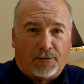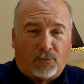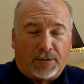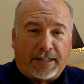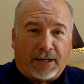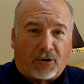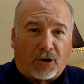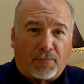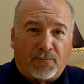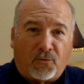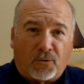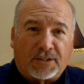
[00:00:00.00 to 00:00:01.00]
One thing our
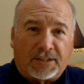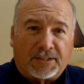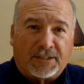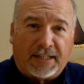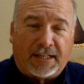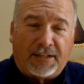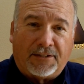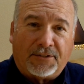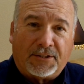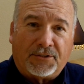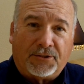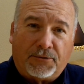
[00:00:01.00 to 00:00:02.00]
armed forces
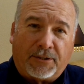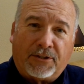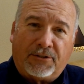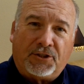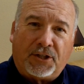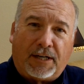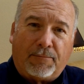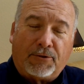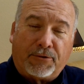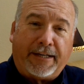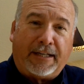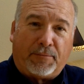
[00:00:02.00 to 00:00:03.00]
does is do a good job
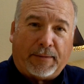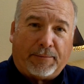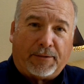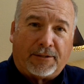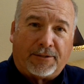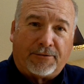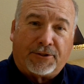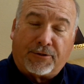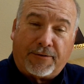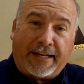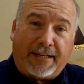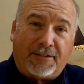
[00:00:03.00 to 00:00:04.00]
training people into
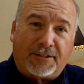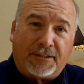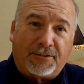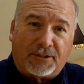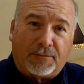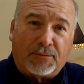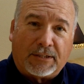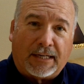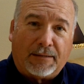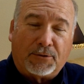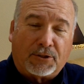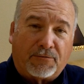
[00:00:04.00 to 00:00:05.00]
trades
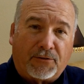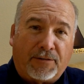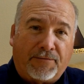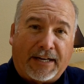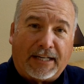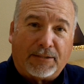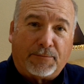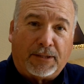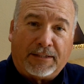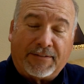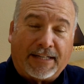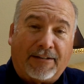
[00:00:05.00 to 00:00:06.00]
sometimes that are very
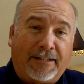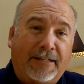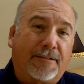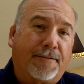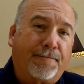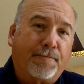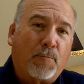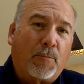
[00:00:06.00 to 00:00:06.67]
valuable even out here.